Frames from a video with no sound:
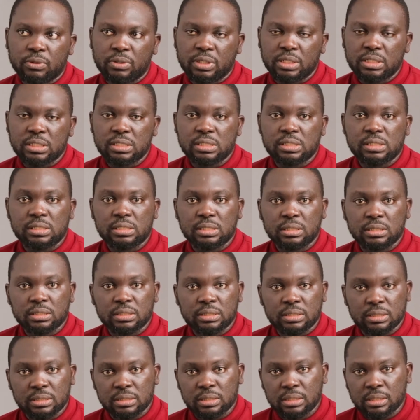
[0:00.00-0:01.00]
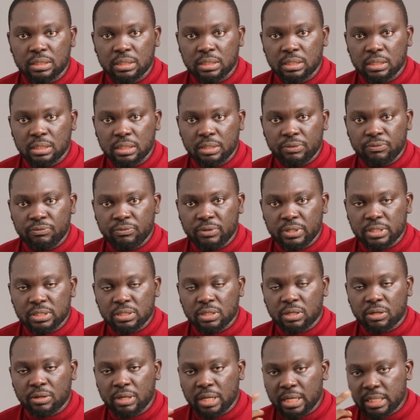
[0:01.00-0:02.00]
already sealed the fate,
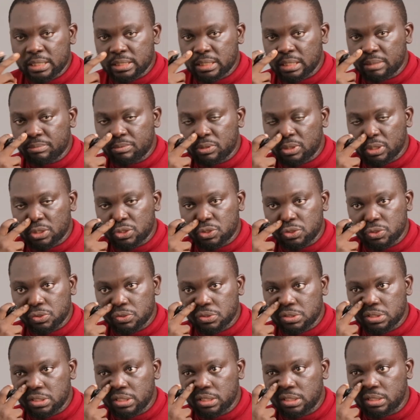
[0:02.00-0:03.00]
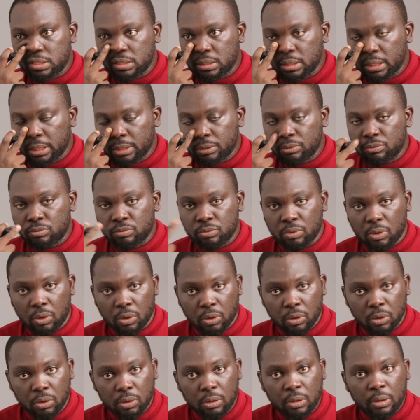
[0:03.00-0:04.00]
except you're shooting in
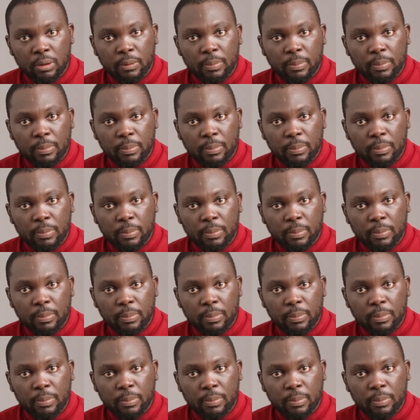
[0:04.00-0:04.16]
RAW